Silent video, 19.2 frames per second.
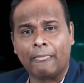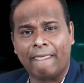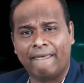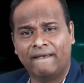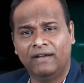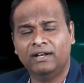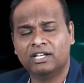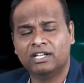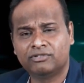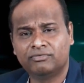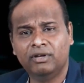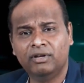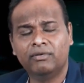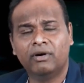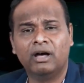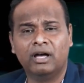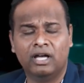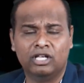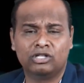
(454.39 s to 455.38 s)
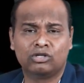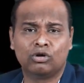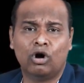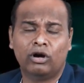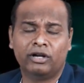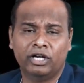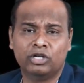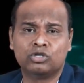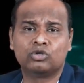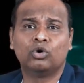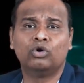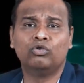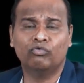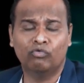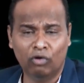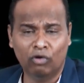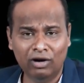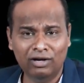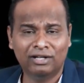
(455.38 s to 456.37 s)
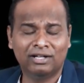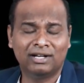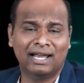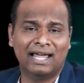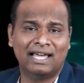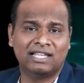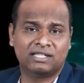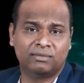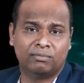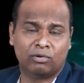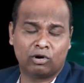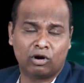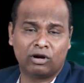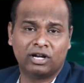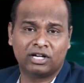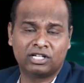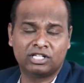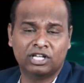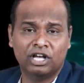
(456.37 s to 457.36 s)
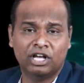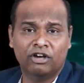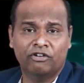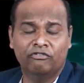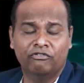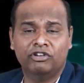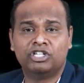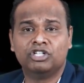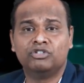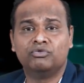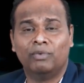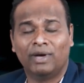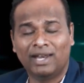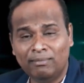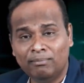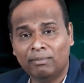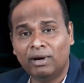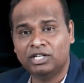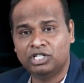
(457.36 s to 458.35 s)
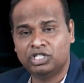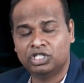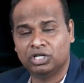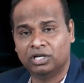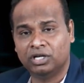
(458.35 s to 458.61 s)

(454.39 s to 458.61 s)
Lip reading: IndusViva has got its own world-class products, which is very much